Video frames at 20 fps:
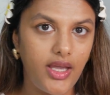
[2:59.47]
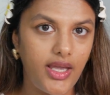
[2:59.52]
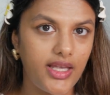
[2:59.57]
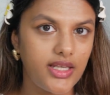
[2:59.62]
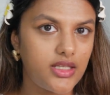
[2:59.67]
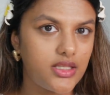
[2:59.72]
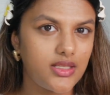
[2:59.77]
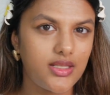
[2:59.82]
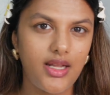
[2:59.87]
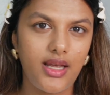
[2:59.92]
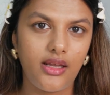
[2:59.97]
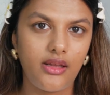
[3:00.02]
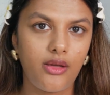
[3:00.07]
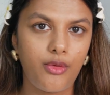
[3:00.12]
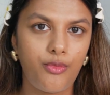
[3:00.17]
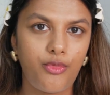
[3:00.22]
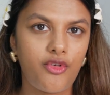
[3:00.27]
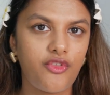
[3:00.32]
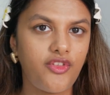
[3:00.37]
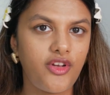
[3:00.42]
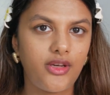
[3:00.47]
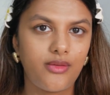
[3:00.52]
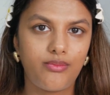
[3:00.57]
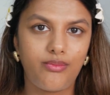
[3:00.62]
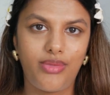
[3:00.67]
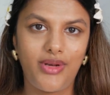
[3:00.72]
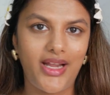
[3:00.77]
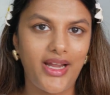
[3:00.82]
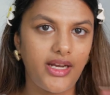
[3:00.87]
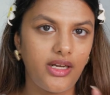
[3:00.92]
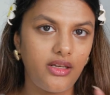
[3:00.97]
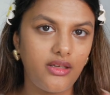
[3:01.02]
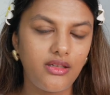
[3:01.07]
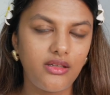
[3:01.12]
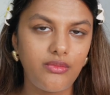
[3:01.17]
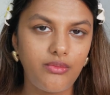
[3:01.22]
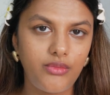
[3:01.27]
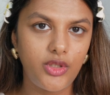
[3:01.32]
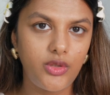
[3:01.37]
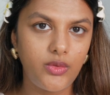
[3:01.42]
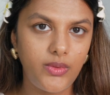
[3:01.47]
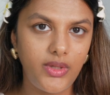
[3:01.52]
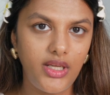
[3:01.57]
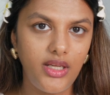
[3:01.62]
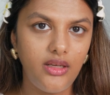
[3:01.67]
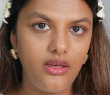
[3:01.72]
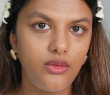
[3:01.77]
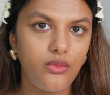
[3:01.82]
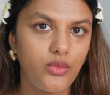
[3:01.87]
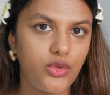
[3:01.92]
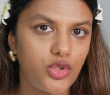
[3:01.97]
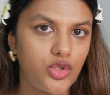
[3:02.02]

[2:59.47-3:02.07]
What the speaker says: It's like the perfect blend between,